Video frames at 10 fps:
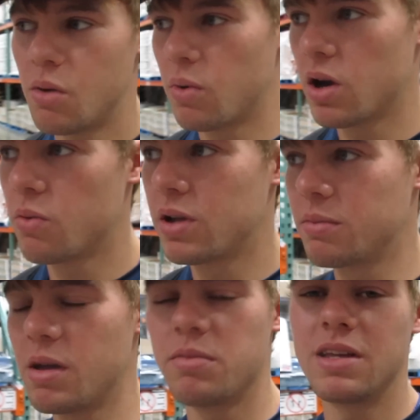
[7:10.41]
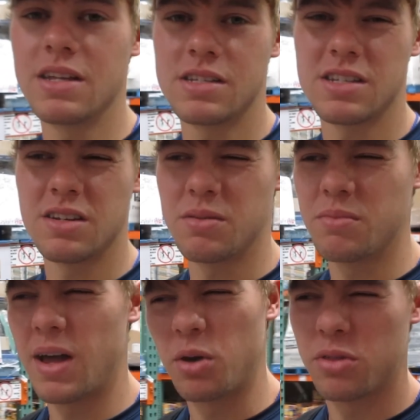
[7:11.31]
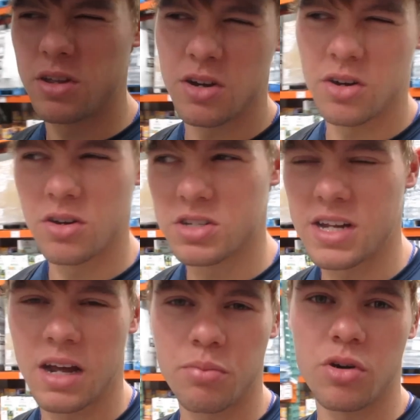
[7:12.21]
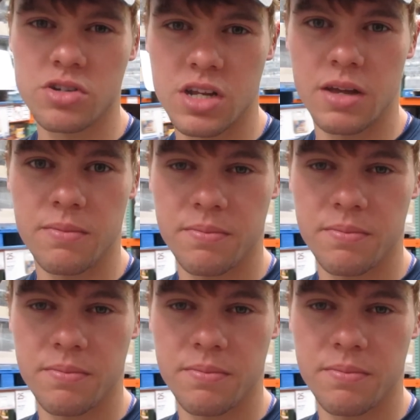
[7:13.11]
where we can maybe get some healthier snack bars at.